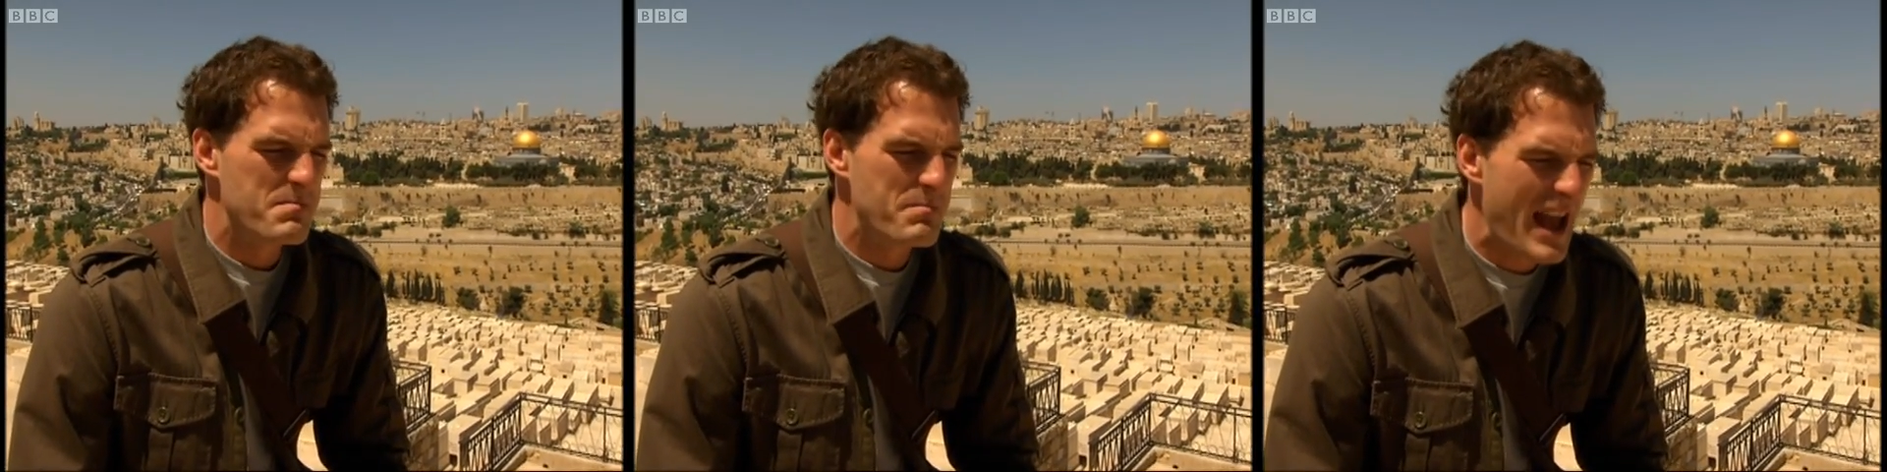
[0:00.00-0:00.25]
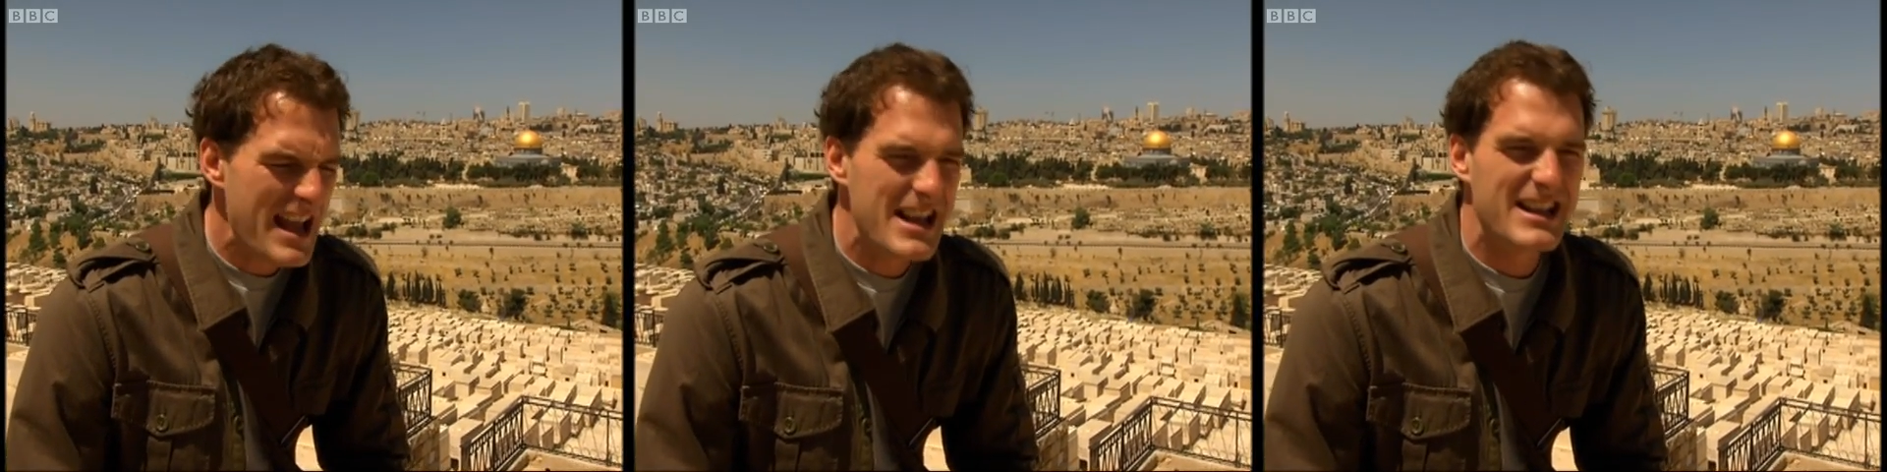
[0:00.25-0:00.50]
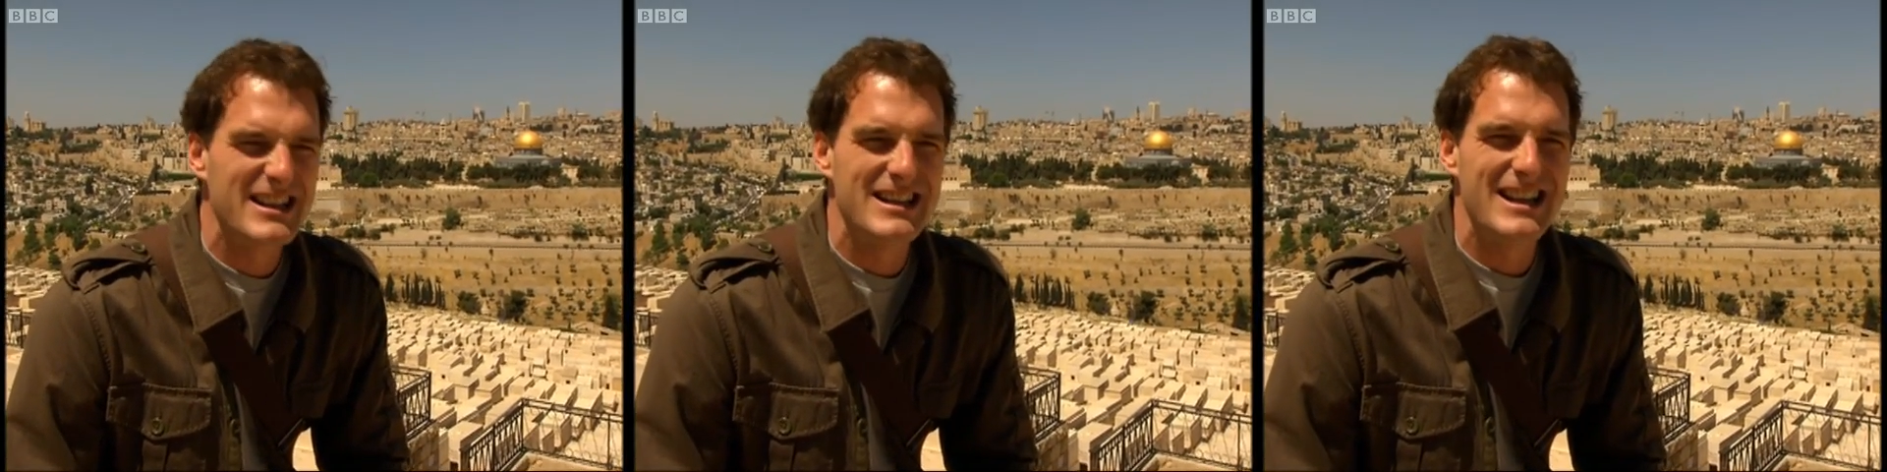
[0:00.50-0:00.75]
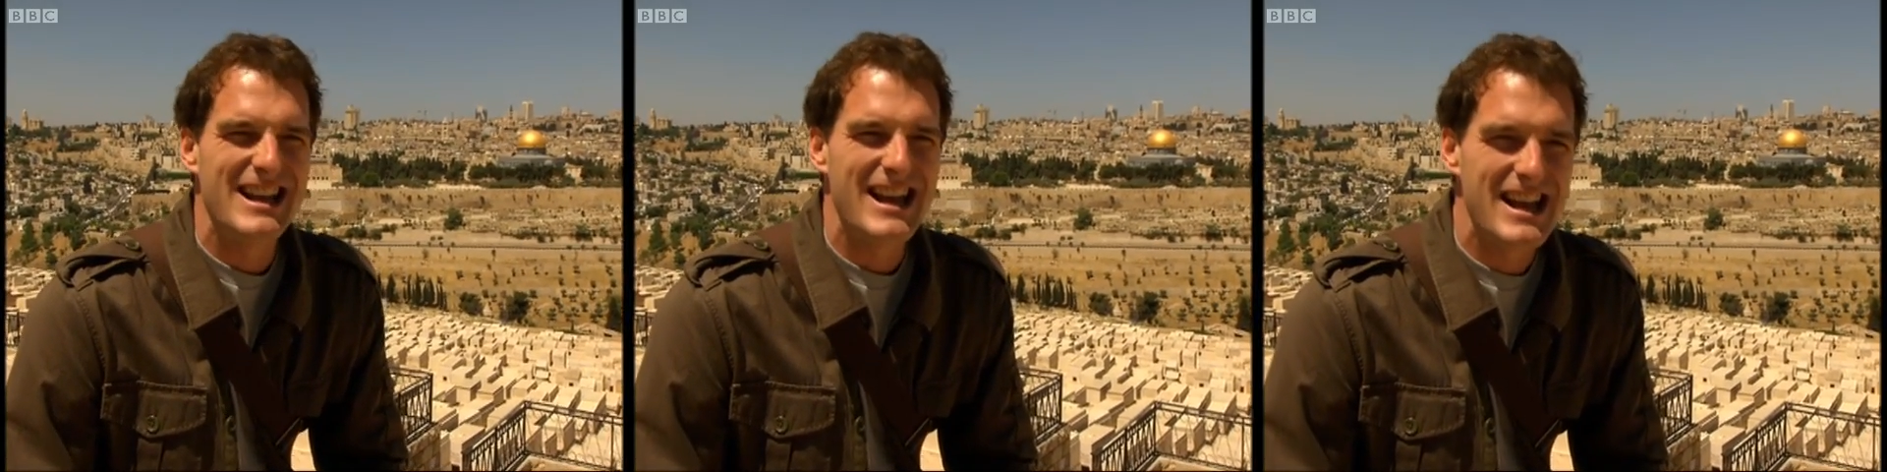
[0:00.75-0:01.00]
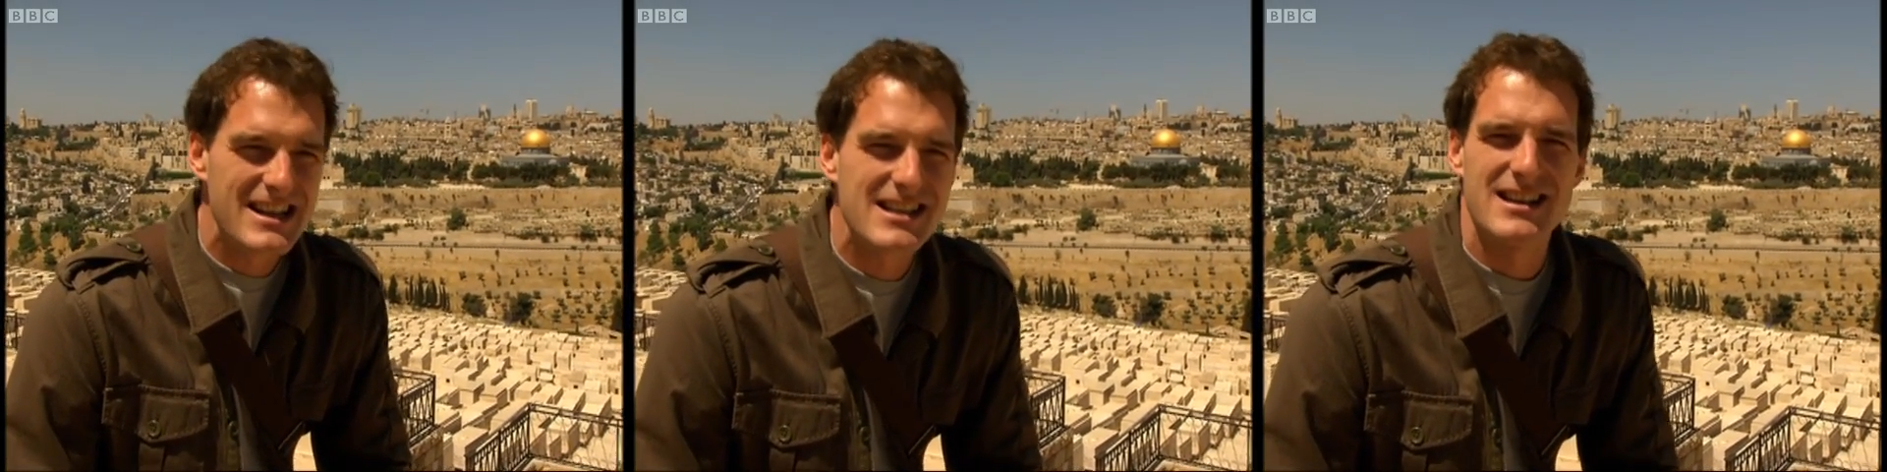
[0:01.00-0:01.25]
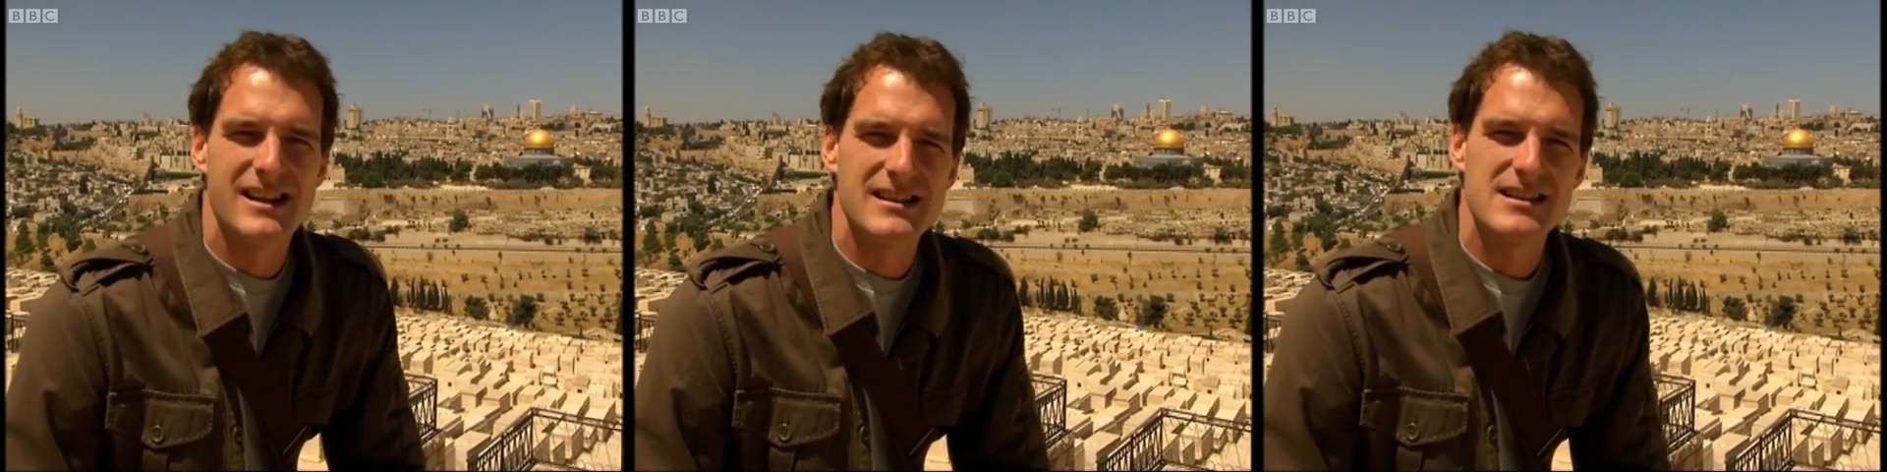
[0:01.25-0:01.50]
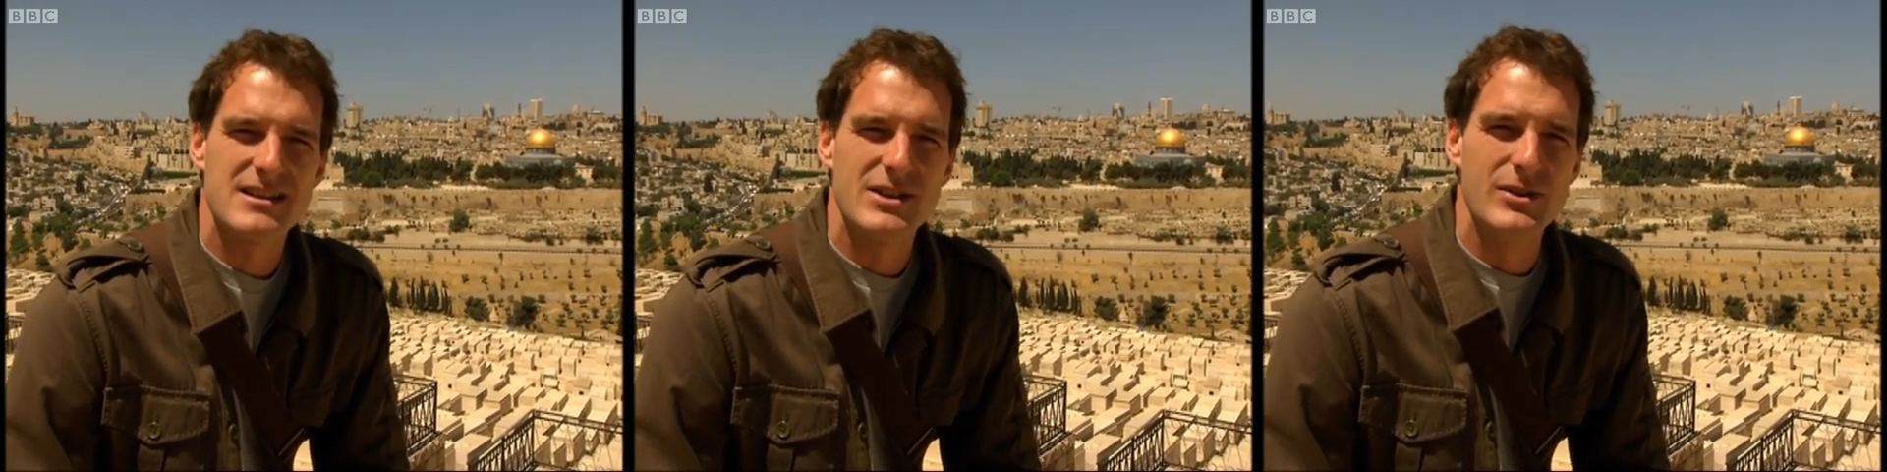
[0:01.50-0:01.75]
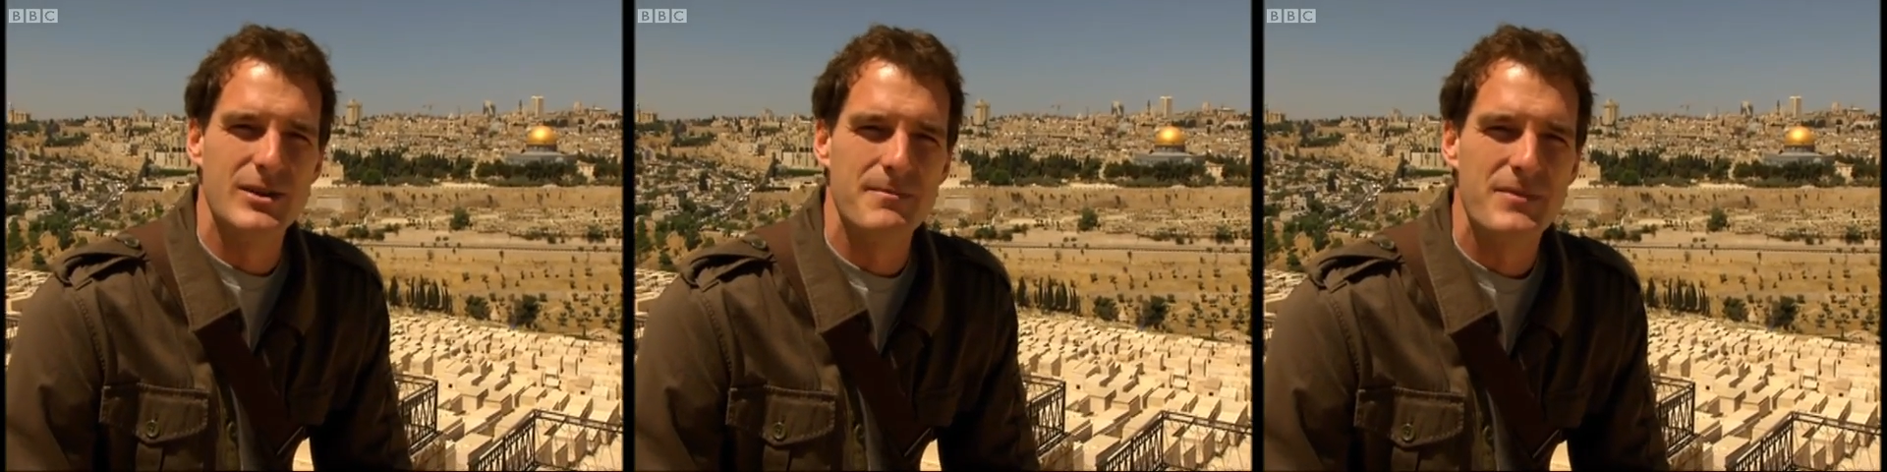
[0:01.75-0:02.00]
pagan insult
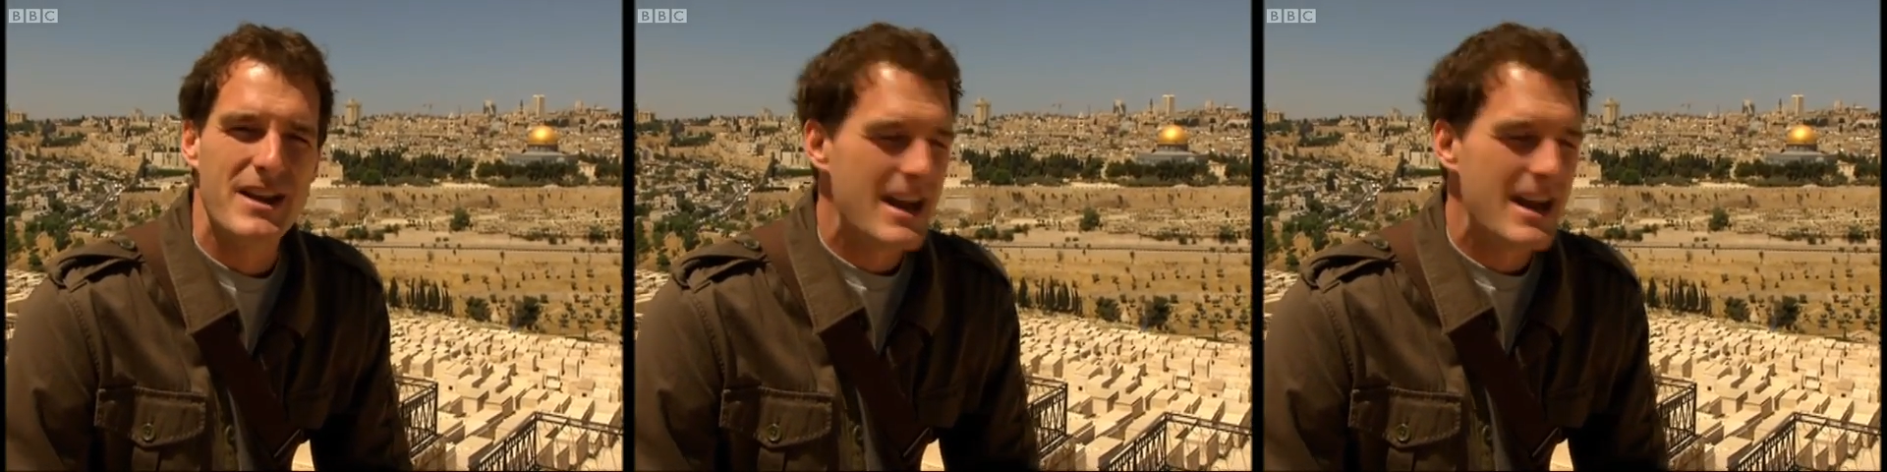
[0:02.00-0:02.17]
to them.